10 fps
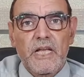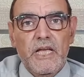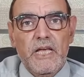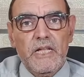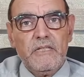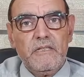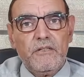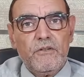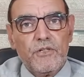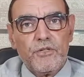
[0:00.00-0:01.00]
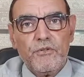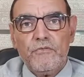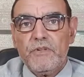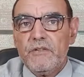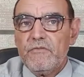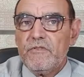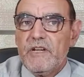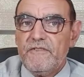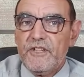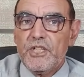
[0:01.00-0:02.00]
And also, when we
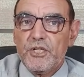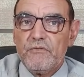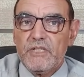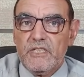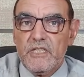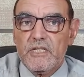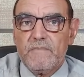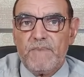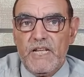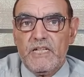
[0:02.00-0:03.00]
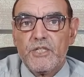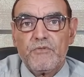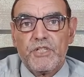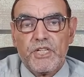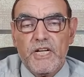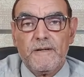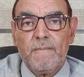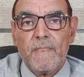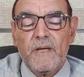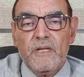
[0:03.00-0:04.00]
will finish with these plants which
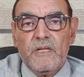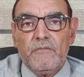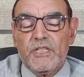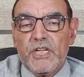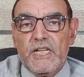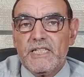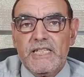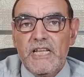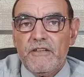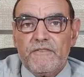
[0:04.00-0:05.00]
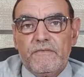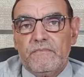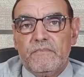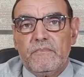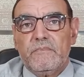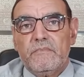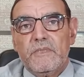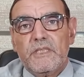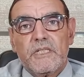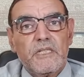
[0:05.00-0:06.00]
are safe,
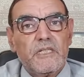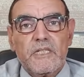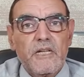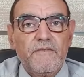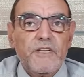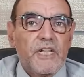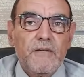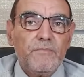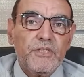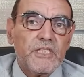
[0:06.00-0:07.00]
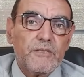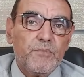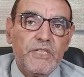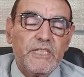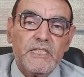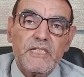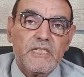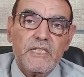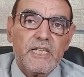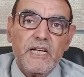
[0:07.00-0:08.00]
it's a very important point that
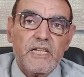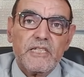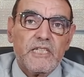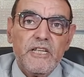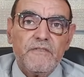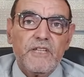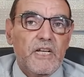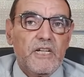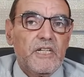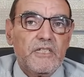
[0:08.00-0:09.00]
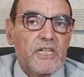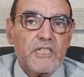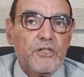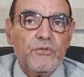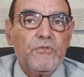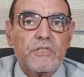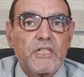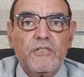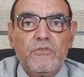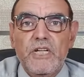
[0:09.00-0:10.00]
they are safe, they are not hazardous,
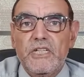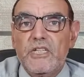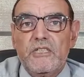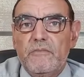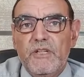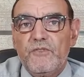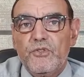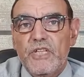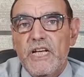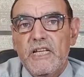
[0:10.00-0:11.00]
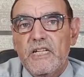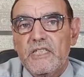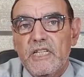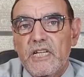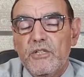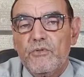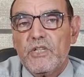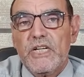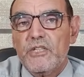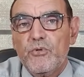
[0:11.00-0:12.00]
and you can eat them every day, and you
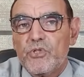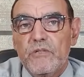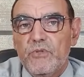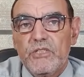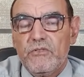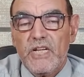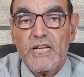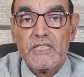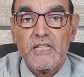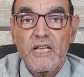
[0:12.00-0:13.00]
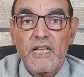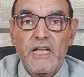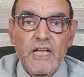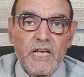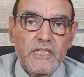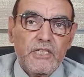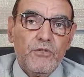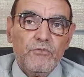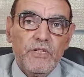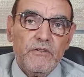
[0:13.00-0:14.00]
can use them with the diet. And
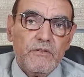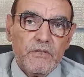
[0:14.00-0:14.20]
then we